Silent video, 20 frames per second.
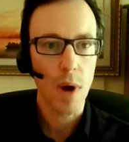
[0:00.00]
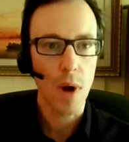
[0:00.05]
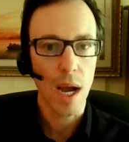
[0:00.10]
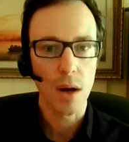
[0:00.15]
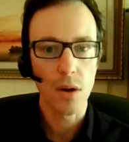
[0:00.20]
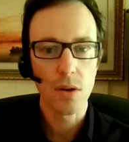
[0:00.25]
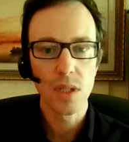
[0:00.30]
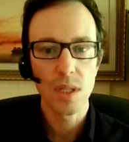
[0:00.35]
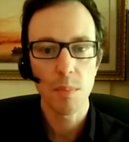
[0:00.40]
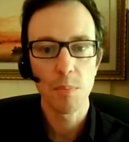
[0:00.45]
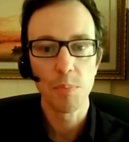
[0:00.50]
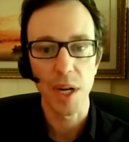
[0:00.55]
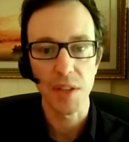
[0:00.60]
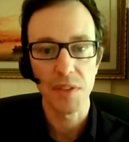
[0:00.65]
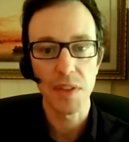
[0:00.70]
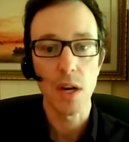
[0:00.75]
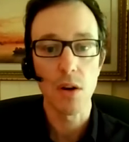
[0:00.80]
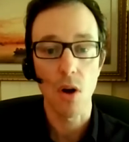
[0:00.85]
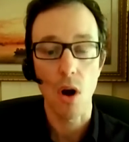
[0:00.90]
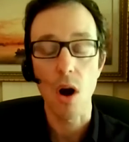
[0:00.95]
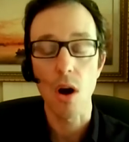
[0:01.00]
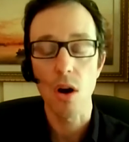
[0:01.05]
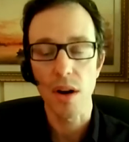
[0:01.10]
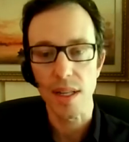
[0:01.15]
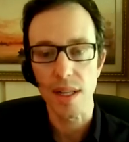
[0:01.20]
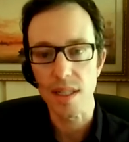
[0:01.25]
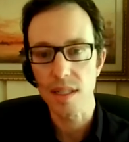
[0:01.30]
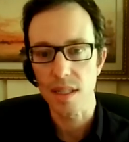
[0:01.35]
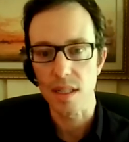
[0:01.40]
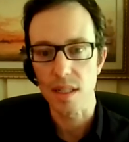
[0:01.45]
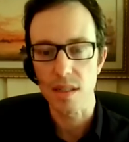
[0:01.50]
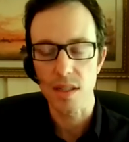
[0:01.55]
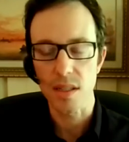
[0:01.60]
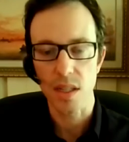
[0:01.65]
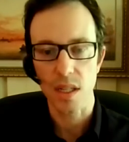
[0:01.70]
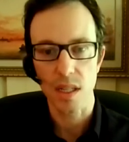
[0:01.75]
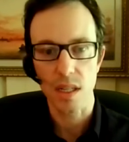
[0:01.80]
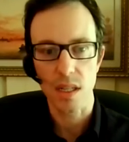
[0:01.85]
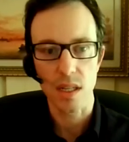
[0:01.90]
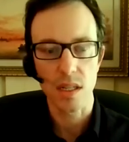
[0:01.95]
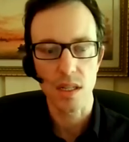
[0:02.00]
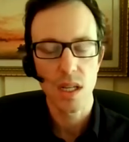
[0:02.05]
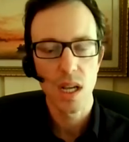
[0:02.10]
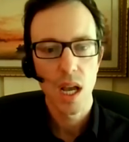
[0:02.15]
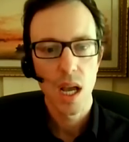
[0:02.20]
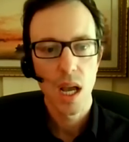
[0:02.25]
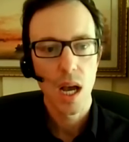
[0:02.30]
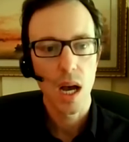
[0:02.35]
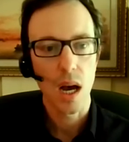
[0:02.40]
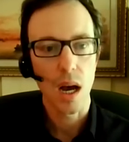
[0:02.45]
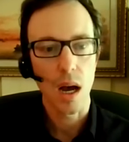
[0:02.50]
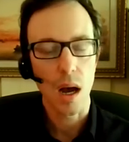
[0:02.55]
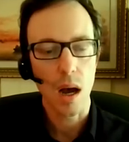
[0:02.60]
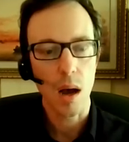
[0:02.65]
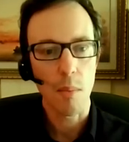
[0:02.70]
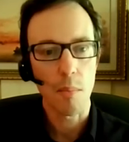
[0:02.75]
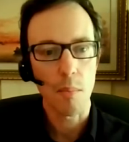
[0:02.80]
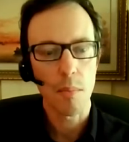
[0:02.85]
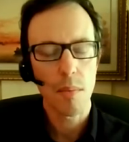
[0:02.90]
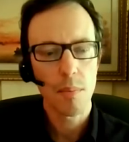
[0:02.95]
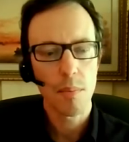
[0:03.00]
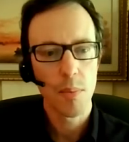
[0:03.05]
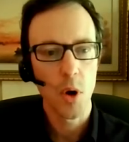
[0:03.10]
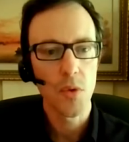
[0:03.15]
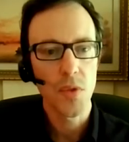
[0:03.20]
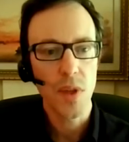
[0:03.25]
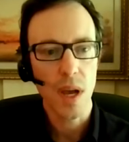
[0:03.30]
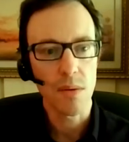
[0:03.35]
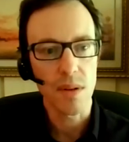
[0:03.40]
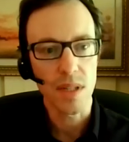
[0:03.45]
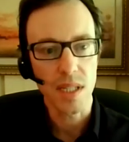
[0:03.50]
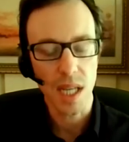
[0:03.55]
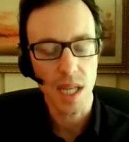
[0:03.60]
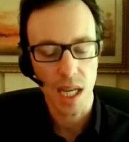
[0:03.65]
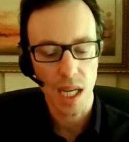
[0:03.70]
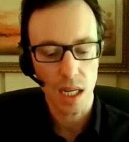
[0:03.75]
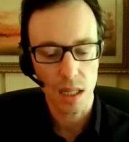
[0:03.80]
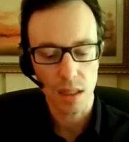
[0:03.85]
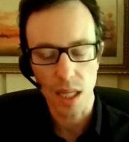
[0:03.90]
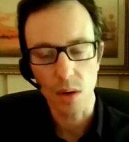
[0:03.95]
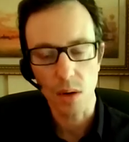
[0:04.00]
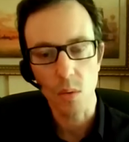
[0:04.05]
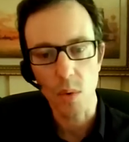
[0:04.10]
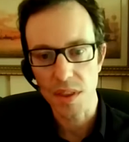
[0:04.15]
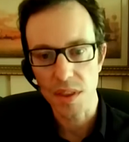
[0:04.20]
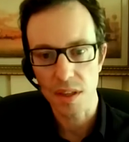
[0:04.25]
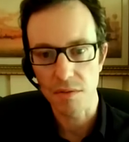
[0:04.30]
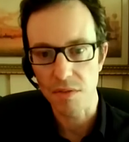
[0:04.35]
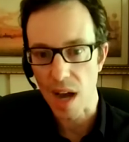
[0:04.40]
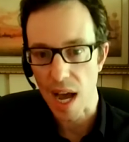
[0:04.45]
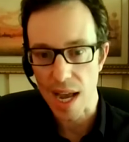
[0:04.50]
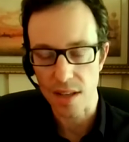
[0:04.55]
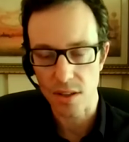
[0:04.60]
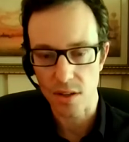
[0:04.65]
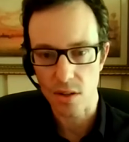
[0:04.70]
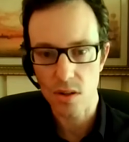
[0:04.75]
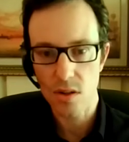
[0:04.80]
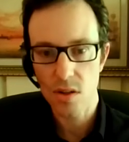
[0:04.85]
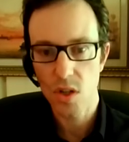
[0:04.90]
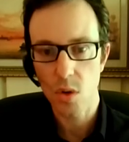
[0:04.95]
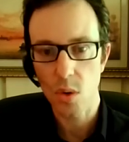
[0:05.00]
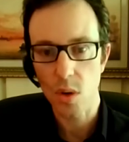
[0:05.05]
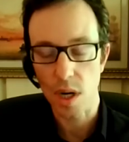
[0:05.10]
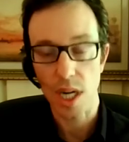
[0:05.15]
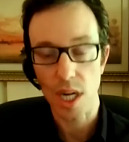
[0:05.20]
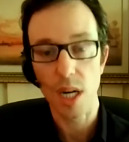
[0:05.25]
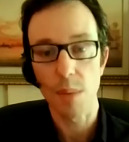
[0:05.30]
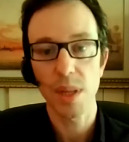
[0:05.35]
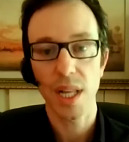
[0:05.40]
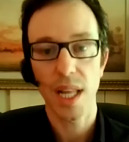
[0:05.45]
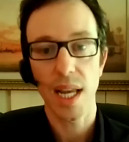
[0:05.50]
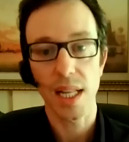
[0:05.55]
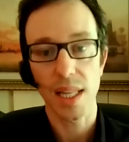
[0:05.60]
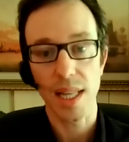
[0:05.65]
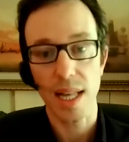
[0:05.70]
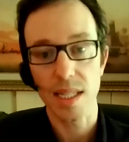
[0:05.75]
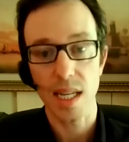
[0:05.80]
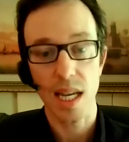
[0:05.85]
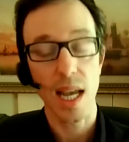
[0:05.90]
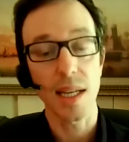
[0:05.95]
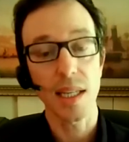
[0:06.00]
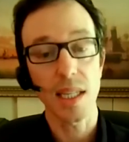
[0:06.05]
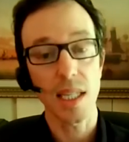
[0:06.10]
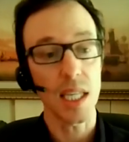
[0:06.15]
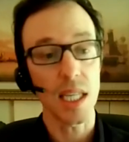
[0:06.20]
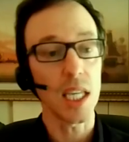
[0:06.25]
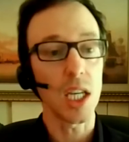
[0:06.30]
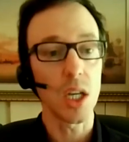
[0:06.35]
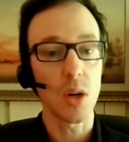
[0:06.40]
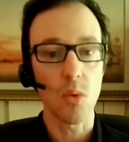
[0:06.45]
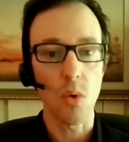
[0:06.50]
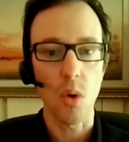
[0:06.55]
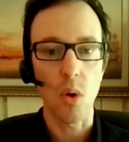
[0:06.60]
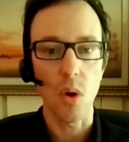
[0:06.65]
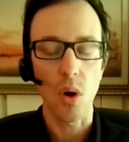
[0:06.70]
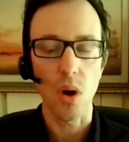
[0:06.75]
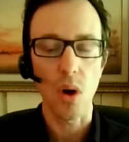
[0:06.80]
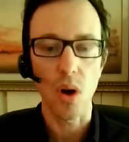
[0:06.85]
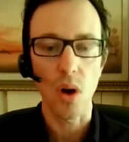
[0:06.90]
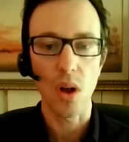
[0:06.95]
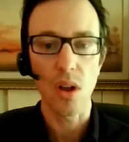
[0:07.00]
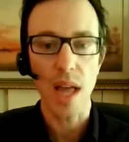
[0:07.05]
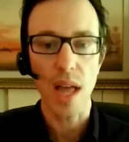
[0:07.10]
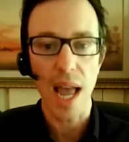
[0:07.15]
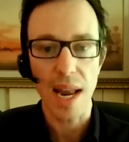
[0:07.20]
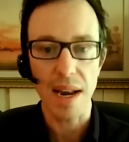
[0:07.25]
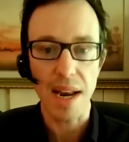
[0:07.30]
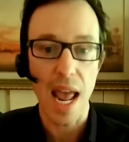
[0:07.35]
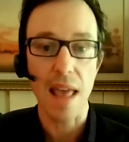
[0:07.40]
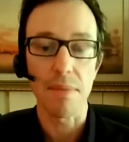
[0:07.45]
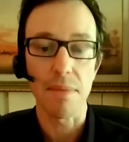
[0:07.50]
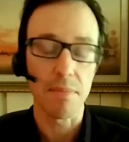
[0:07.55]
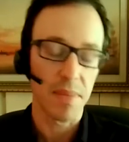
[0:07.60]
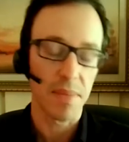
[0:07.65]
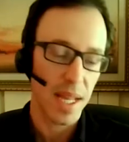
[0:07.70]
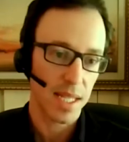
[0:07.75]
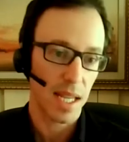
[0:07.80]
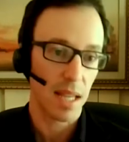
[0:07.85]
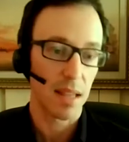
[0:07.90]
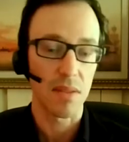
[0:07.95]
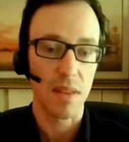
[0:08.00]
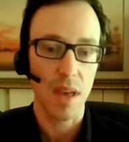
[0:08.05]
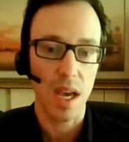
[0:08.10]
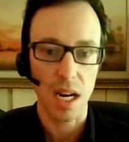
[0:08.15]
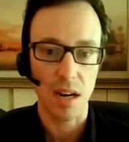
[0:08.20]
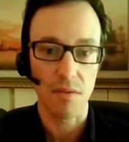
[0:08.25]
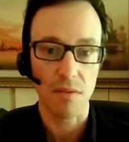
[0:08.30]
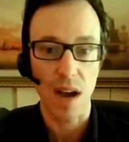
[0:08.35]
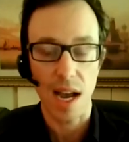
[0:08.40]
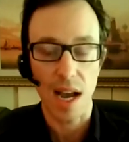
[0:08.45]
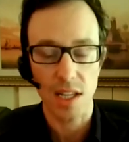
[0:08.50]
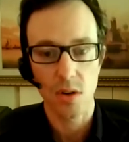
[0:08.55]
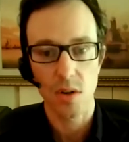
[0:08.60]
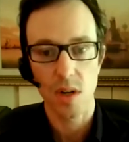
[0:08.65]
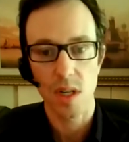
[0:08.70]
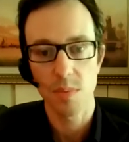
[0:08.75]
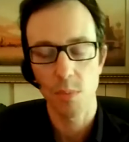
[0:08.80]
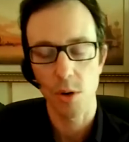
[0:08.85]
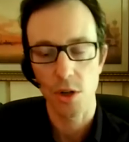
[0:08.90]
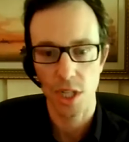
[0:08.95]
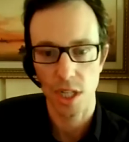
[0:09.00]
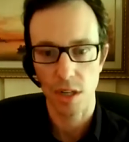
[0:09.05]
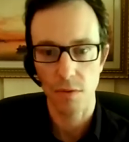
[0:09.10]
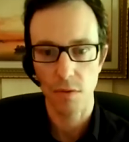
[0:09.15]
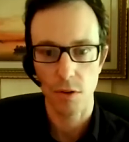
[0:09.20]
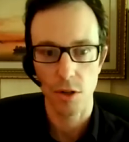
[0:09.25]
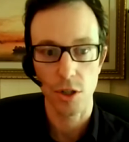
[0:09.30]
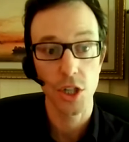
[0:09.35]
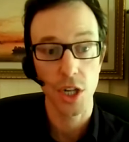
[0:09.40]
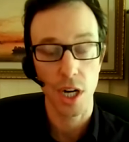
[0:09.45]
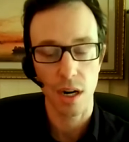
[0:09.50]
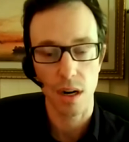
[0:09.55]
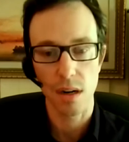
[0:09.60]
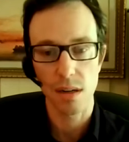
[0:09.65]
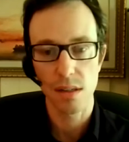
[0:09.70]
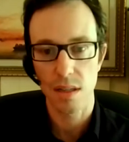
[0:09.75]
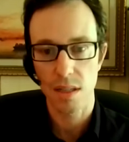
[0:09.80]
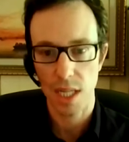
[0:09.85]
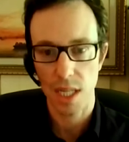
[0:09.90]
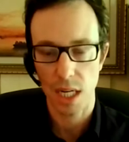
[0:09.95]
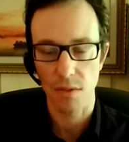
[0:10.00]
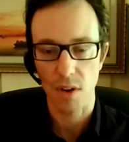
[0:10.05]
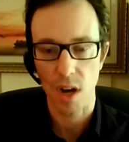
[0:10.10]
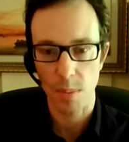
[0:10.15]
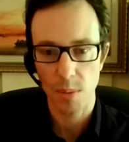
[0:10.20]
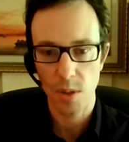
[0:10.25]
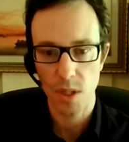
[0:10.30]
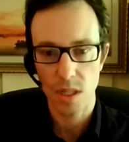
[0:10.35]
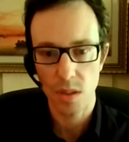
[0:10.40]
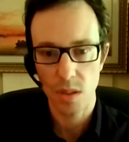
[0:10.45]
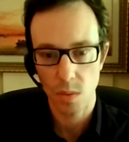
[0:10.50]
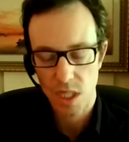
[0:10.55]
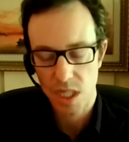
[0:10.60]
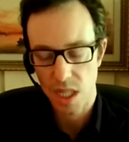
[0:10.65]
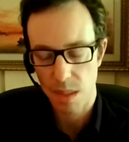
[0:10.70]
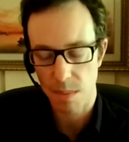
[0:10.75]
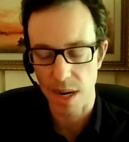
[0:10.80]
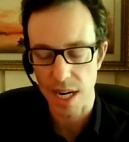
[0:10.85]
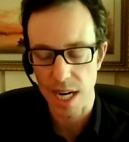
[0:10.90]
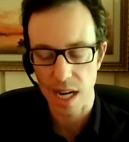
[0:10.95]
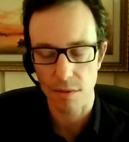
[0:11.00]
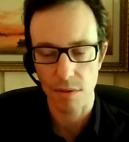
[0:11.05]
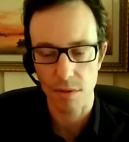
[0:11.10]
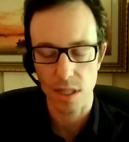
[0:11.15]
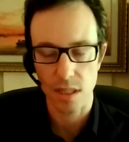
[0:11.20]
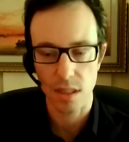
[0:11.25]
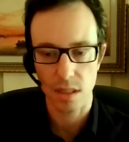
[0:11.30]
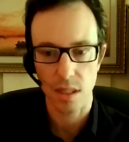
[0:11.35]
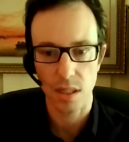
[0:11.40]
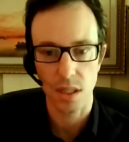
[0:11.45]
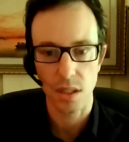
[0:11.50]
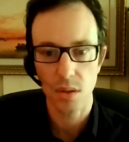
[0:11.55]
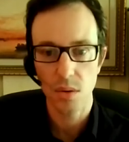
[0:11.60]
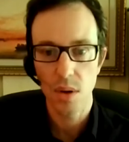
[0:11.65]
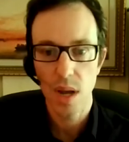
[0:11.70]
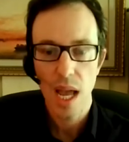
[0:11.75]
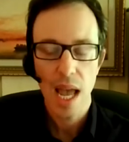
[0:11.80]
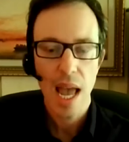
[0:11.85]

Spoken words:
route. But there are instances, both I would say like with advisors who are going to play, let's say, a key role, and let's say an advisor is pushing for shares instead of options, which they might have reason to do.